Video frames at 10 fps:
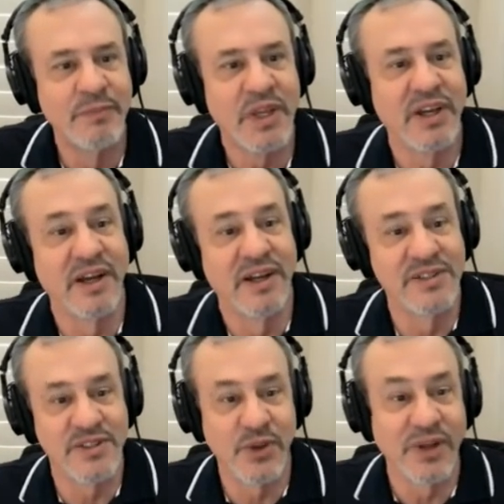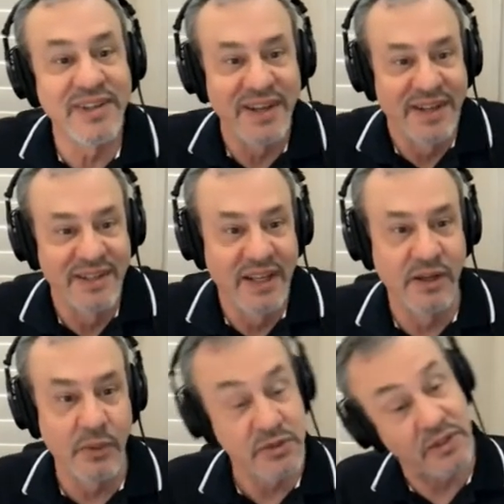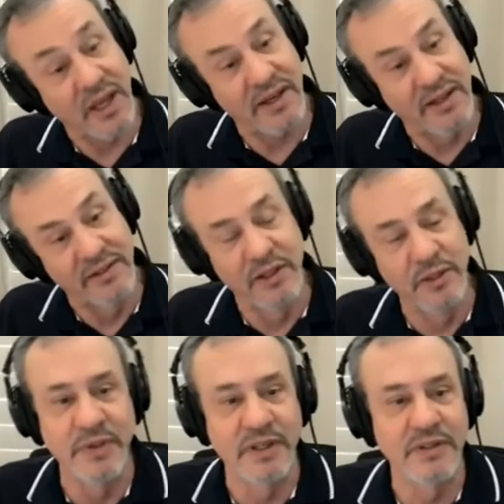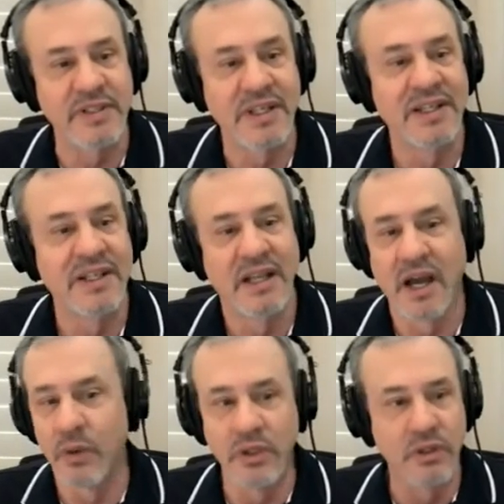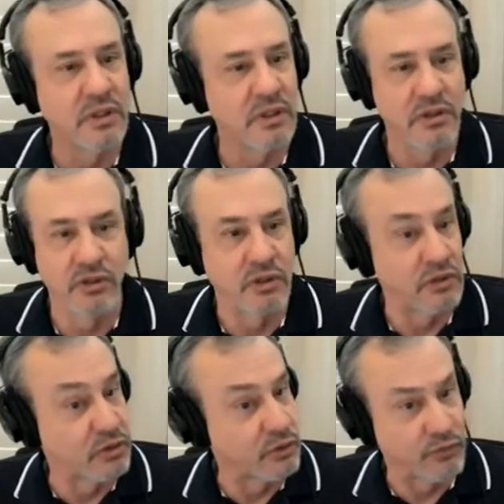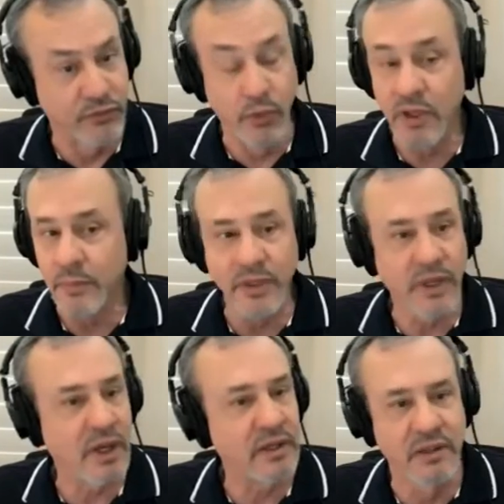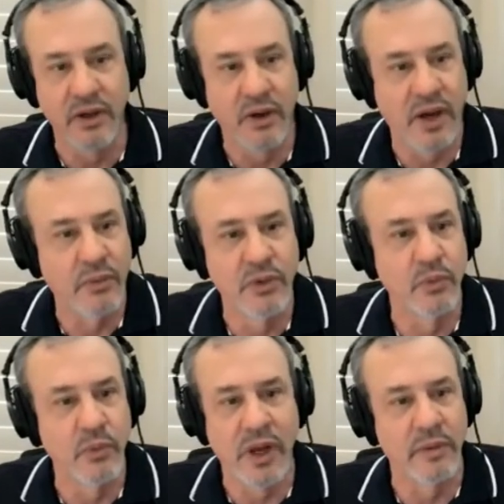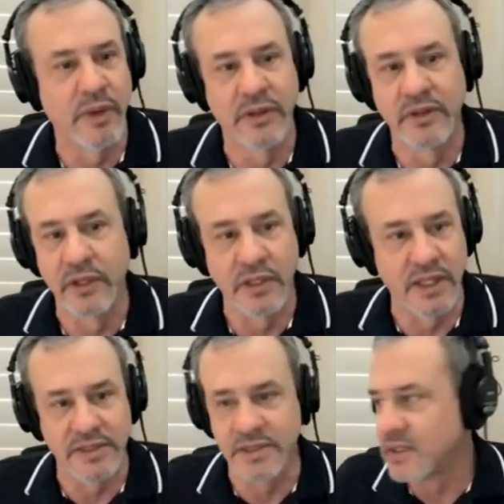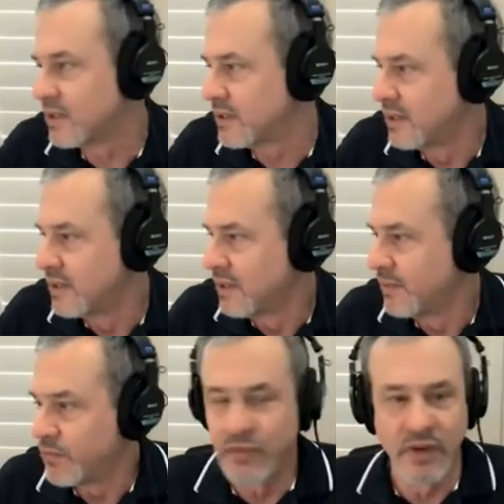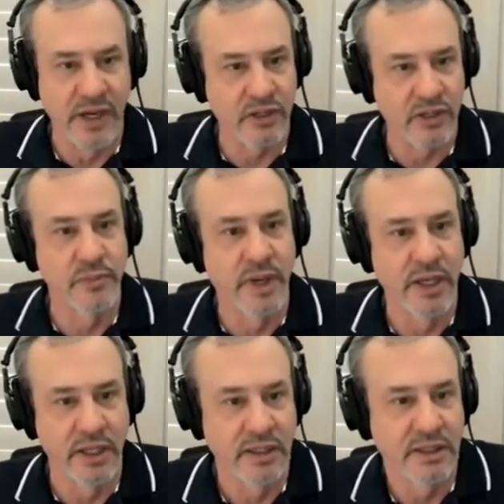I did it, and I was glad I did it, but to full MBA, no, I wouldn't recommend it unless you've got extra money.